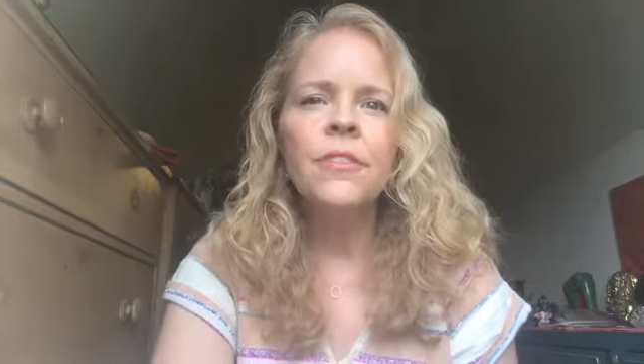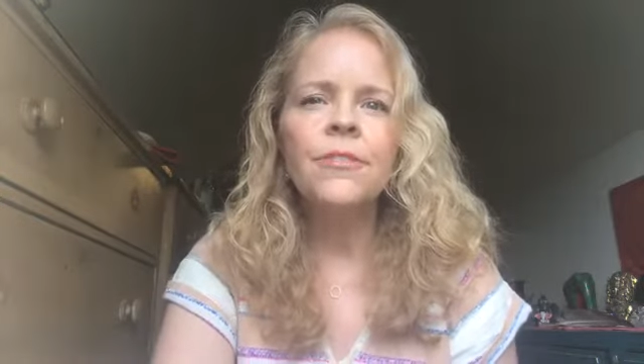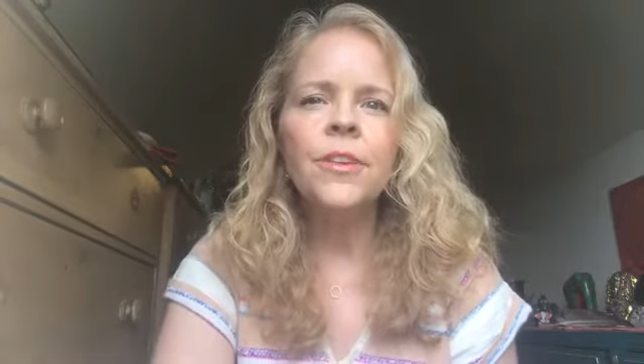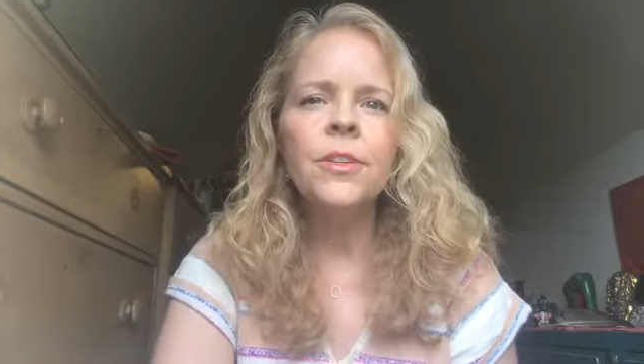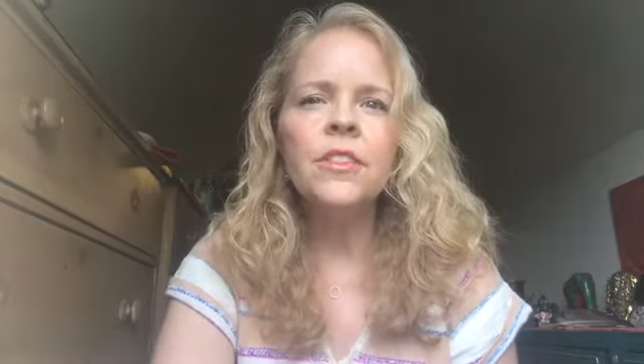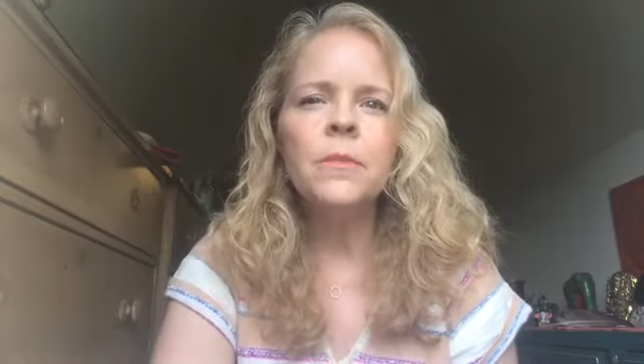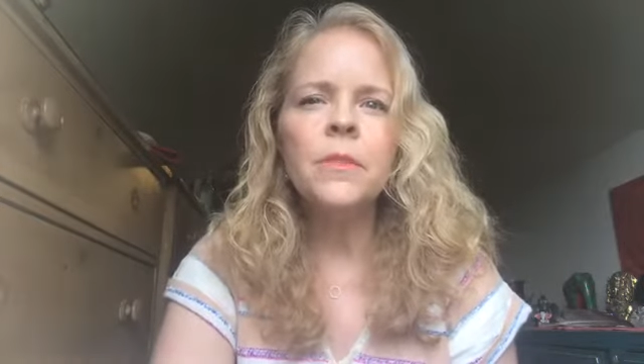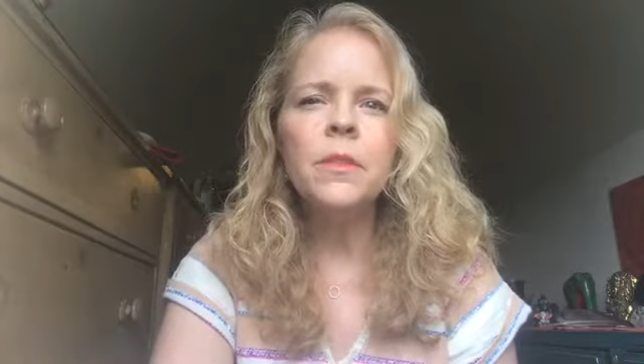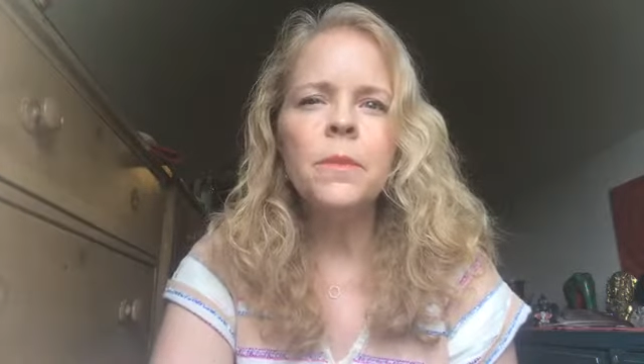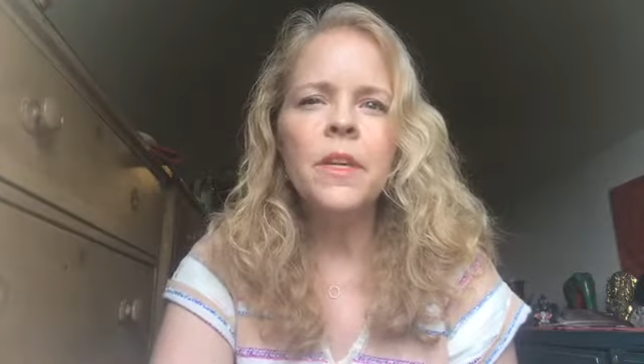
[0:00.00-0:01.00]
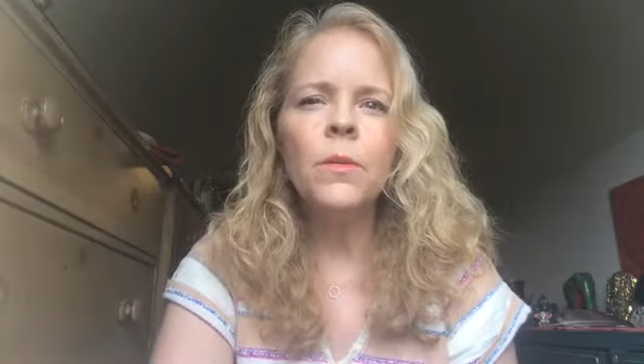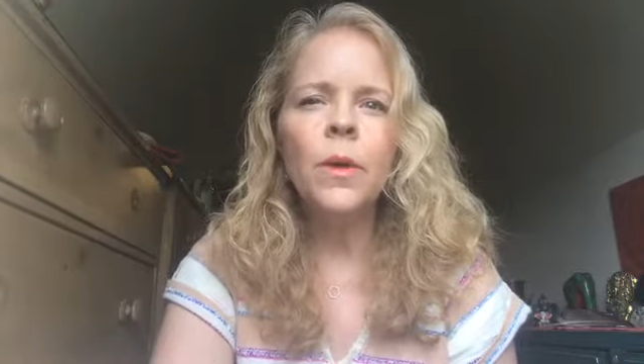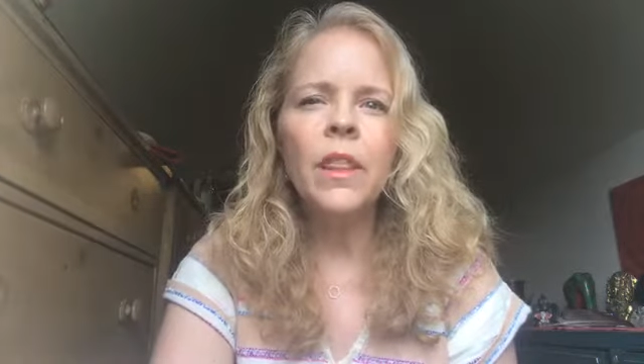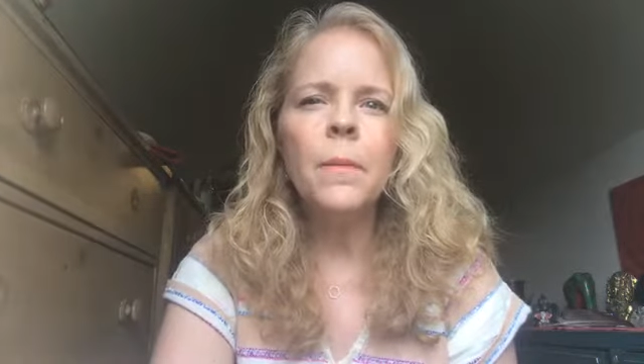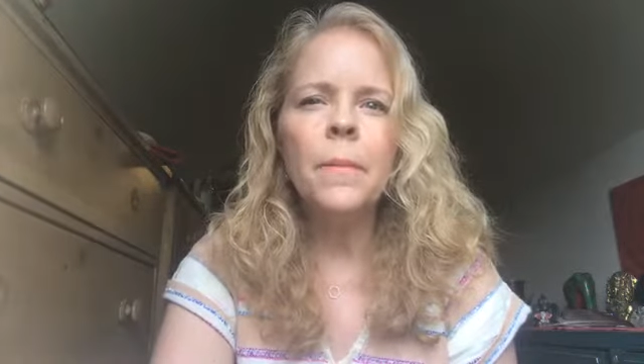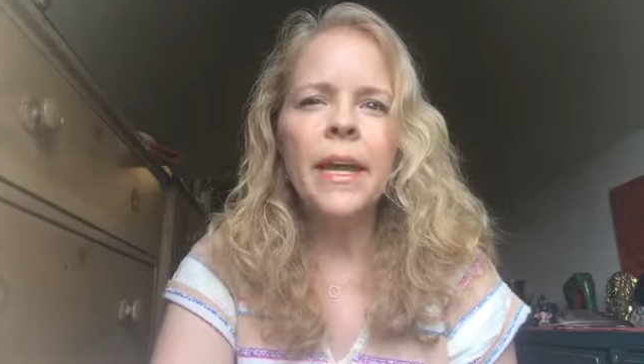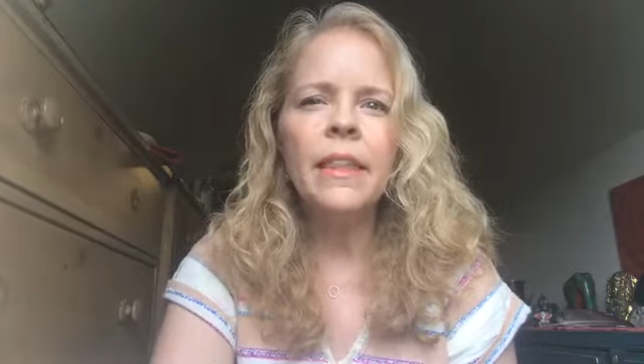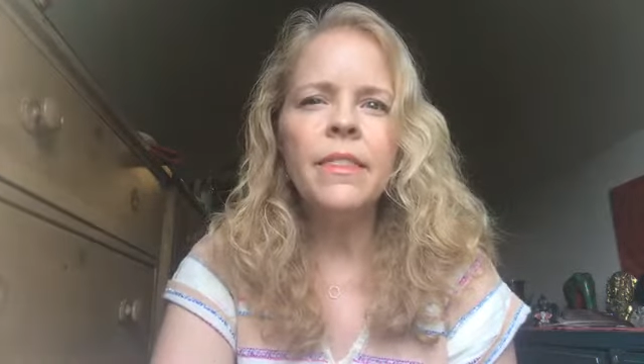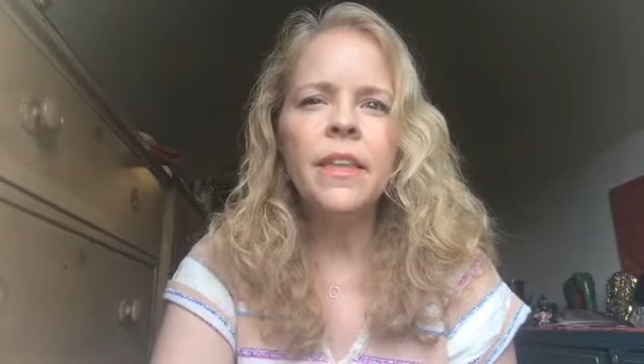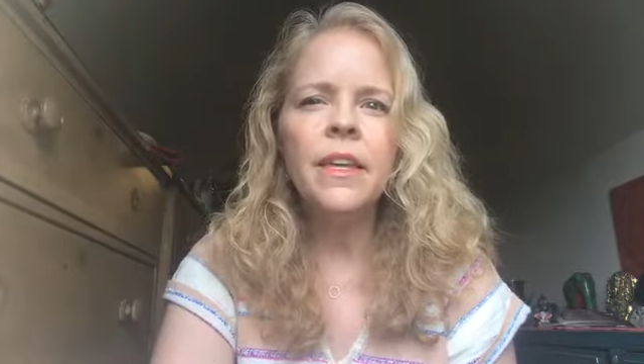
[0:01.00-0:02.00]
fear seems to be one of the
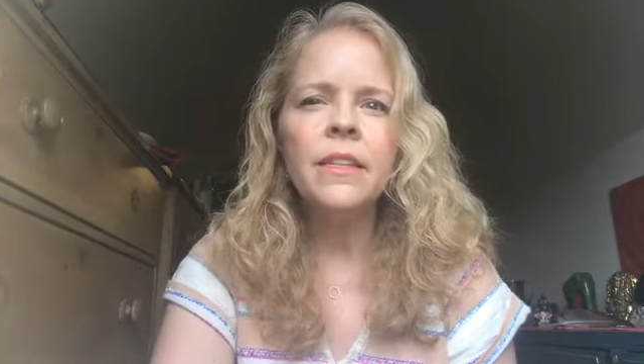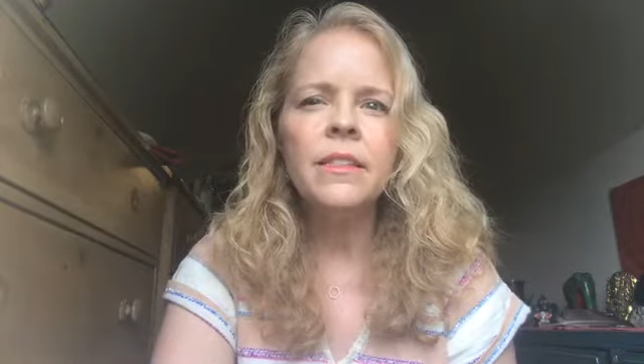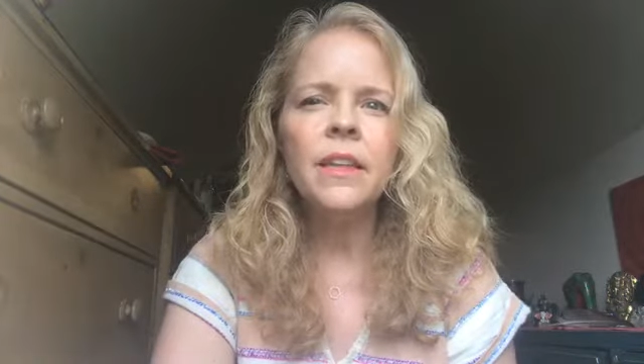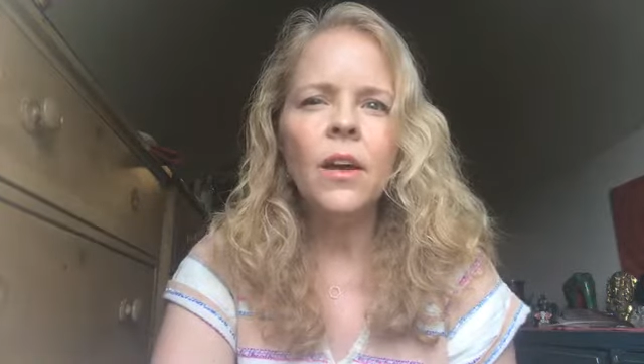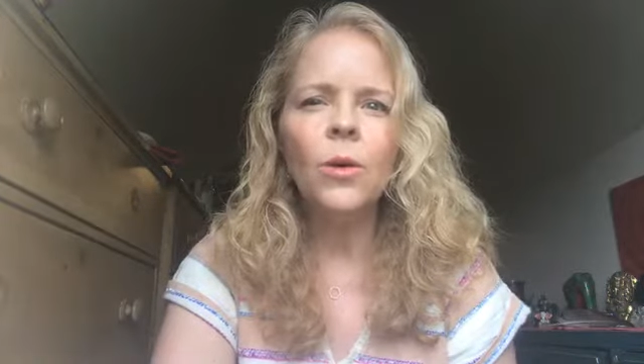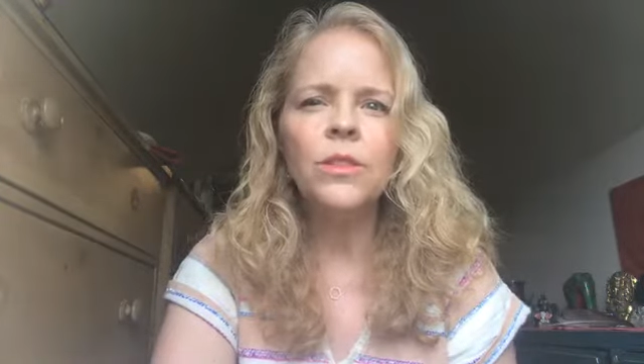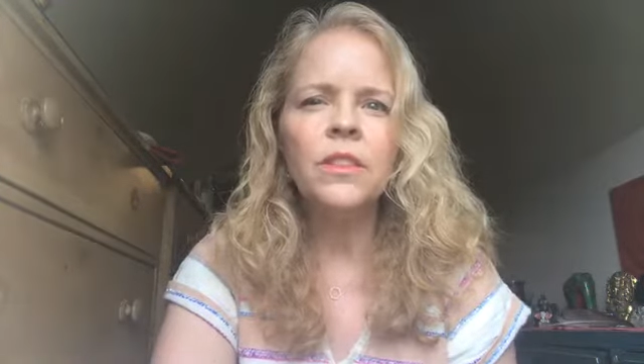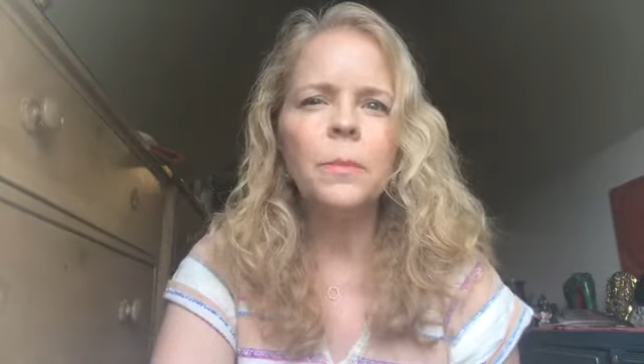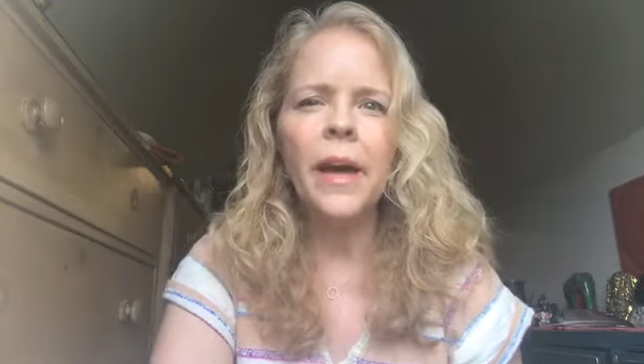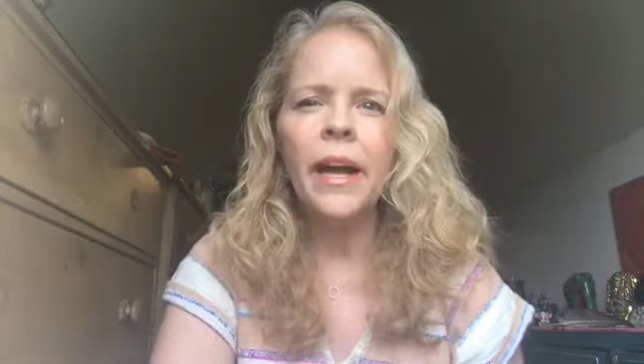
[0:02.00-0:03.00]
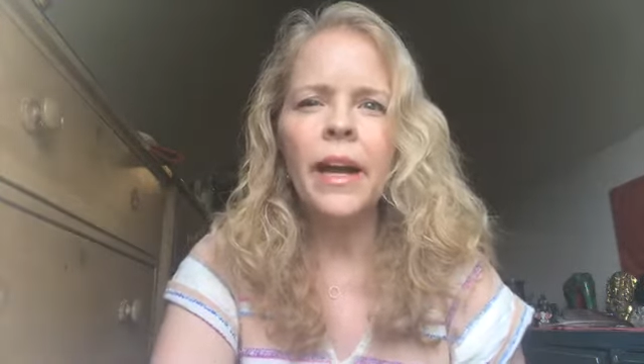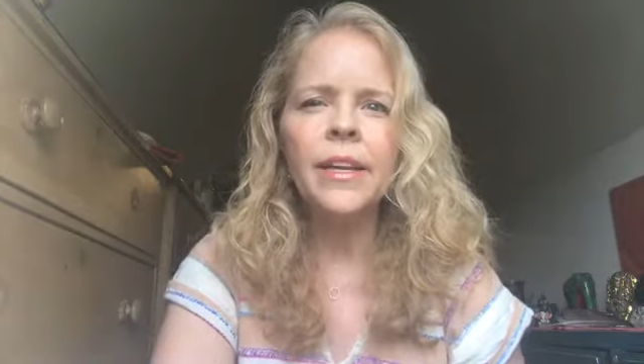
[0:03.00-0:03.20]
main things that holds us back. I